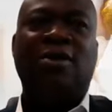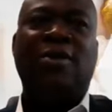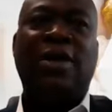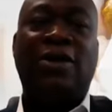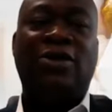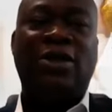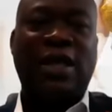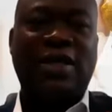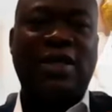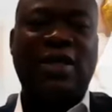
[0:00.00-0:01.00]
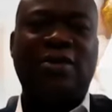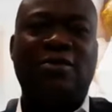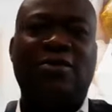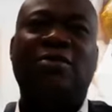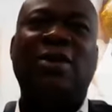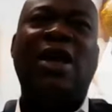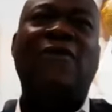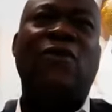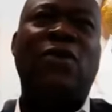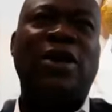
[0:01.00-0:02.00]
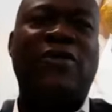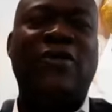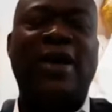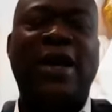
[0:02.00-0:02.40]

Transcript: Maybe they're just starting, they have a wonderful